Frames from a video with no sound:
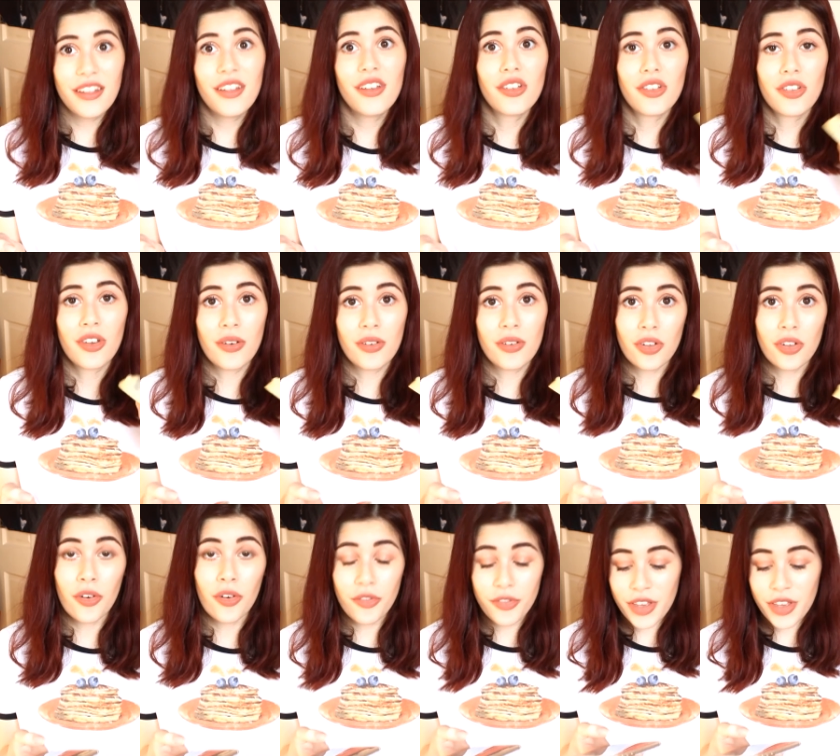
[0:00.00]
in, so it's
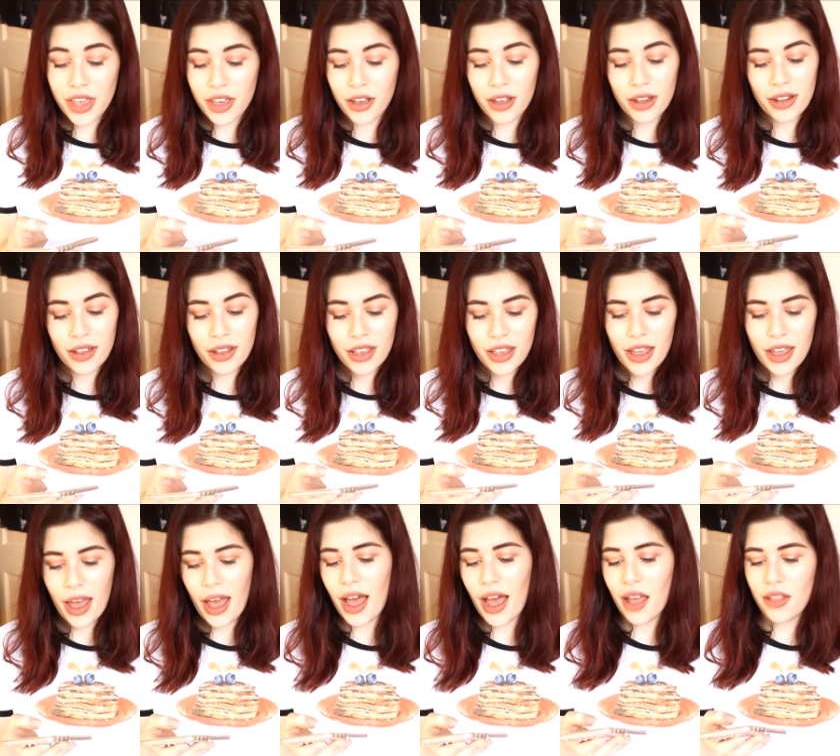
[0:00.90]
not vegan,
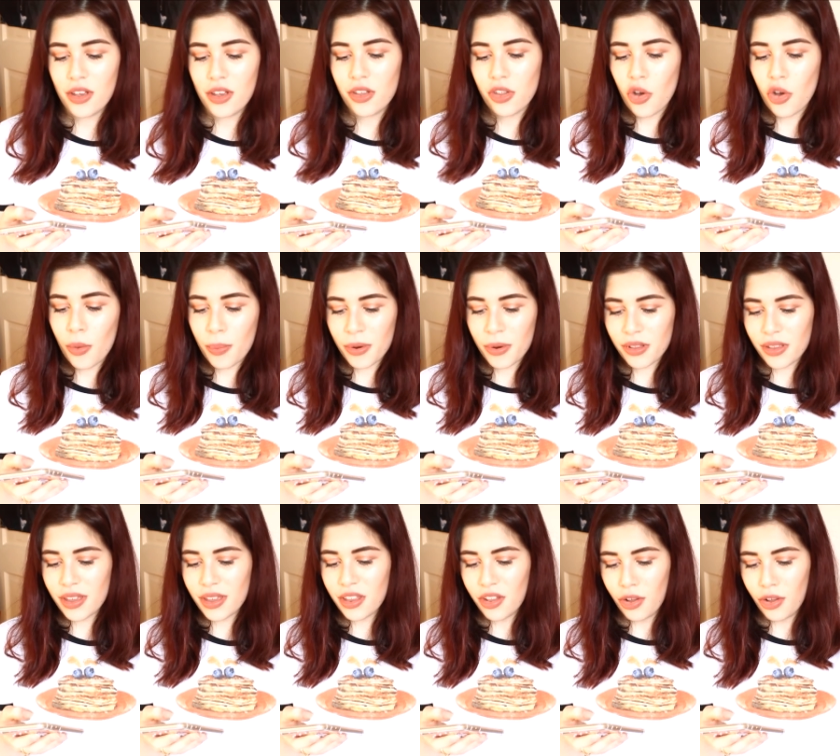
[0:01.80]
and it's got
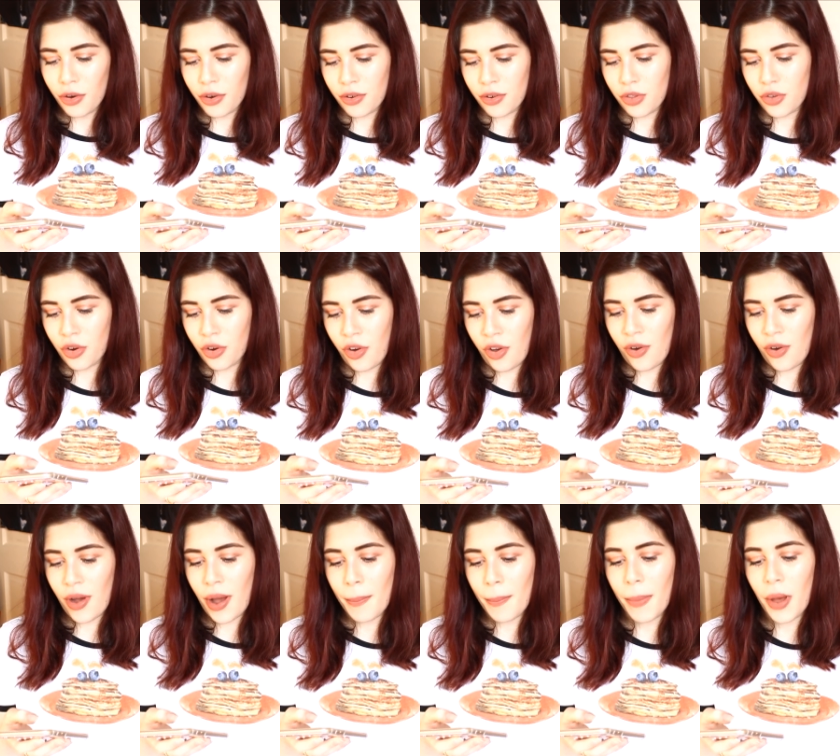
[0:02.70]
Brazilian orange oil
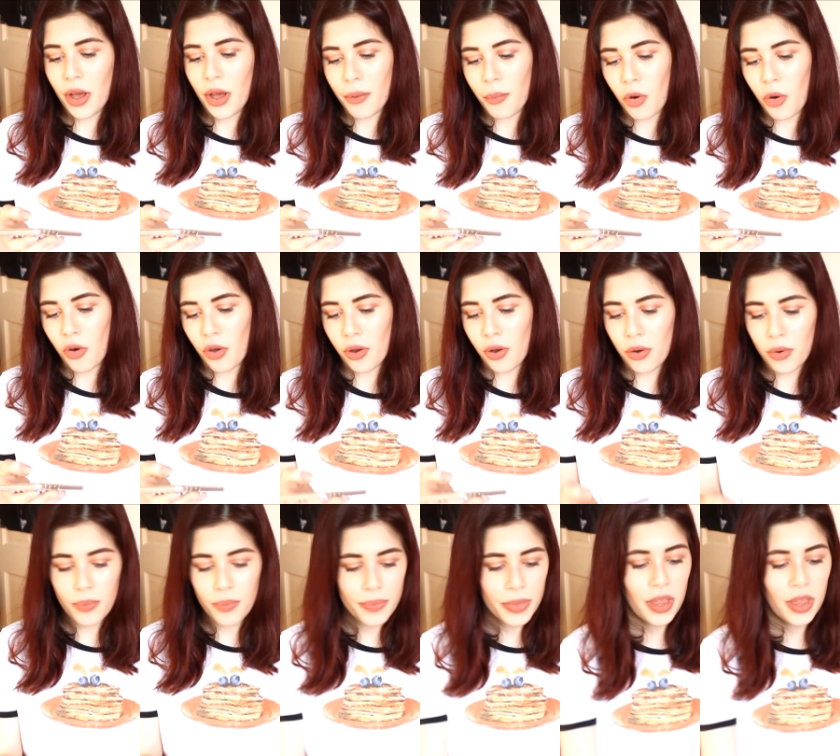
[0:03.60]
and bergamot oil,
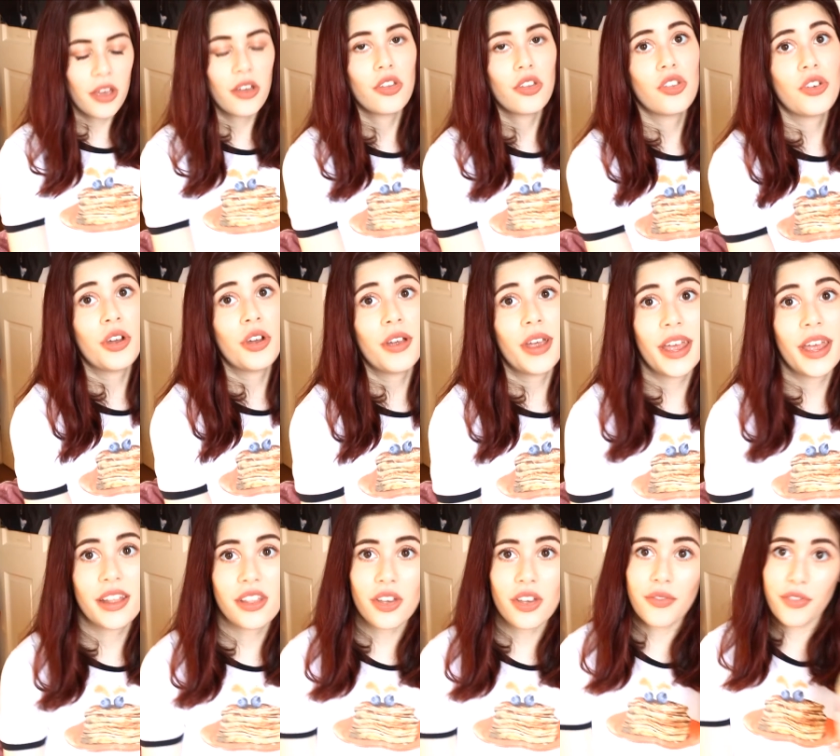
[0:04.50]
so
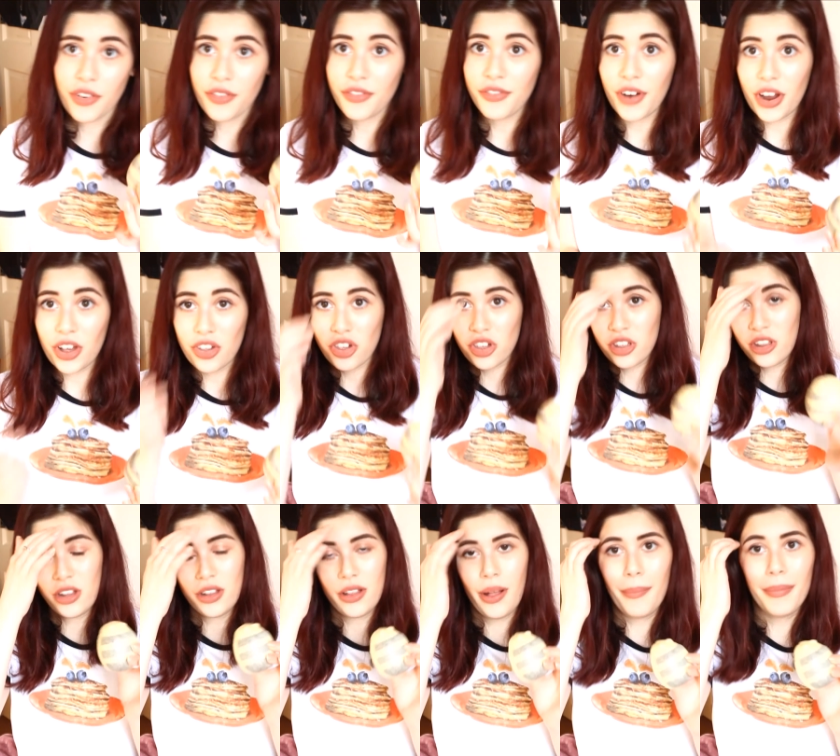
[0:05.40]
it's refreshing
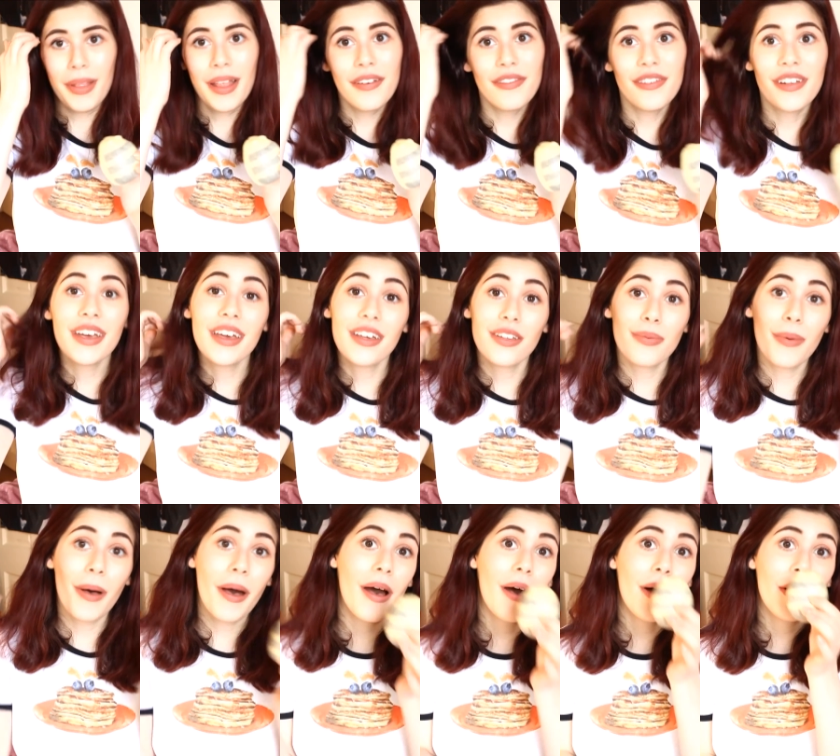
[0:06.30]
and uplifting as
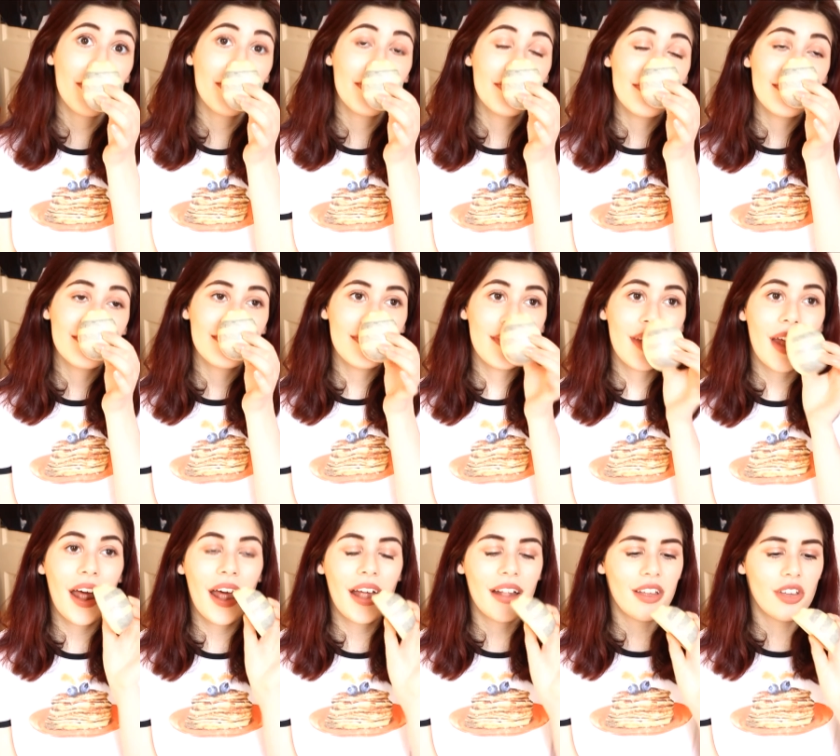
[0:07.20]
well,
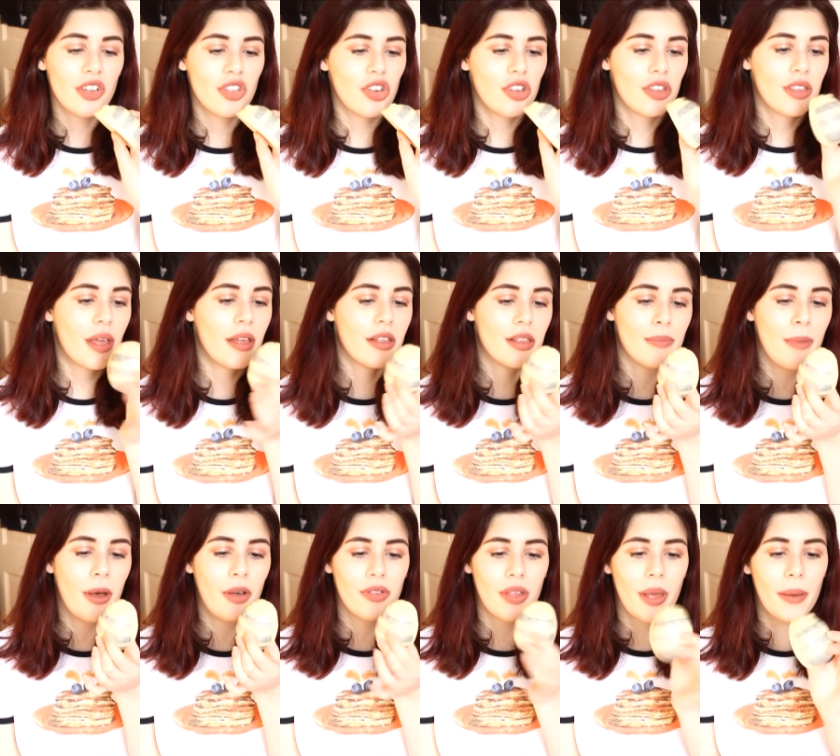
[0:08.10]
and it just
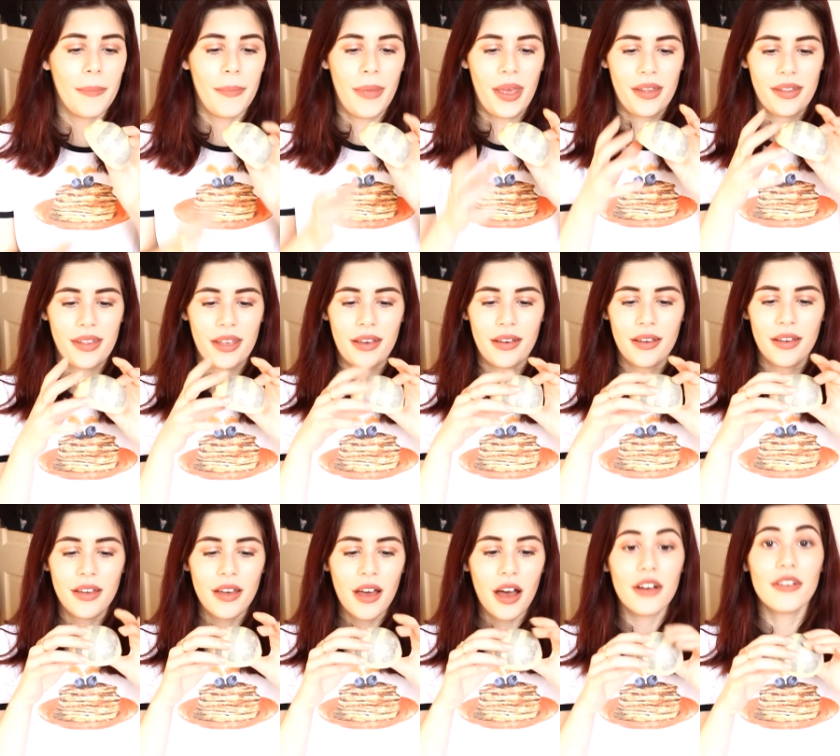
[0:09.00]
smells amazing.
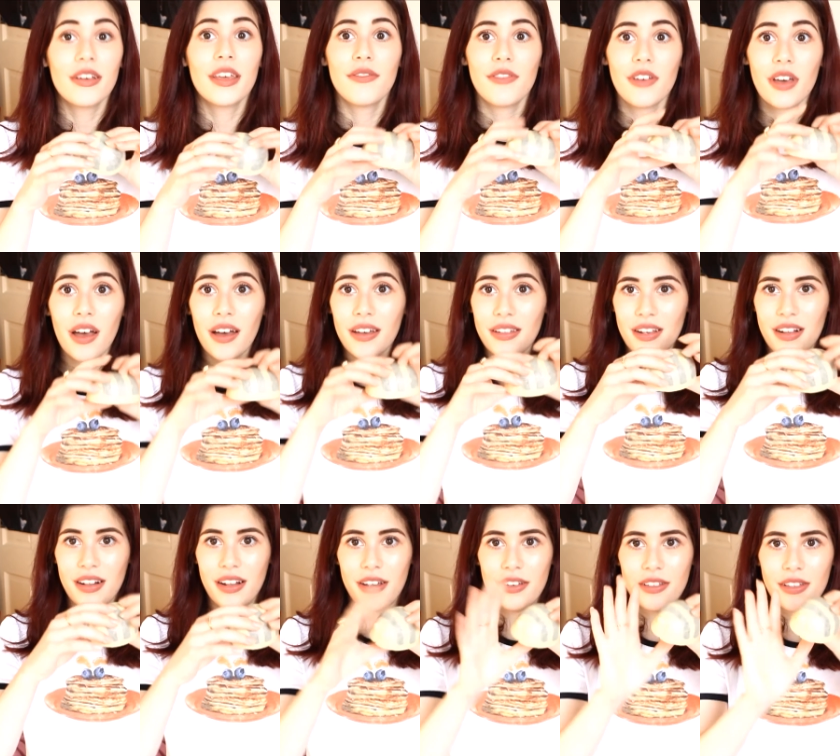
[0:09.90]
I'll give you guys a
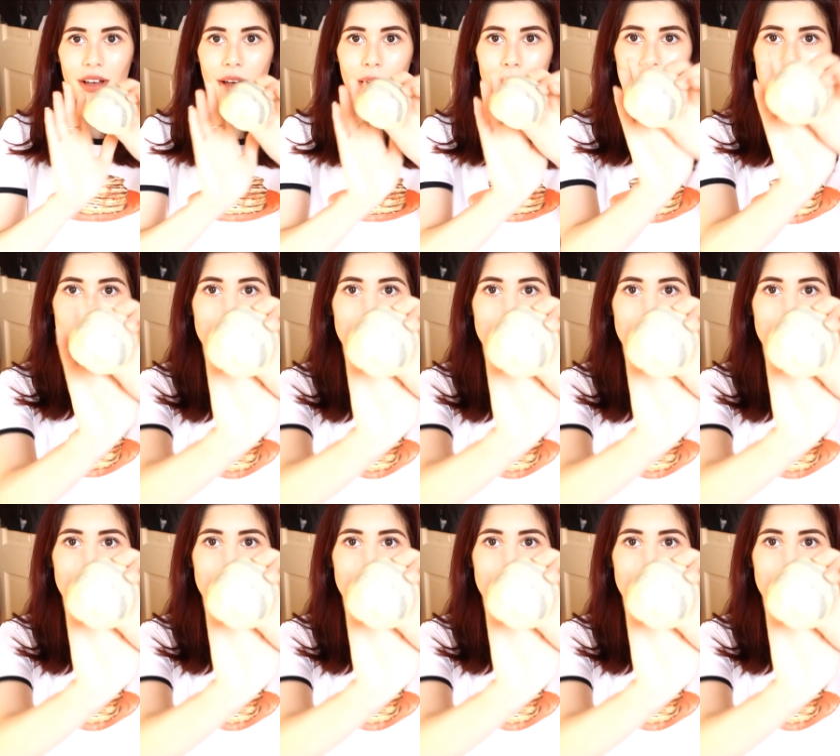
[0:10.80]
close up,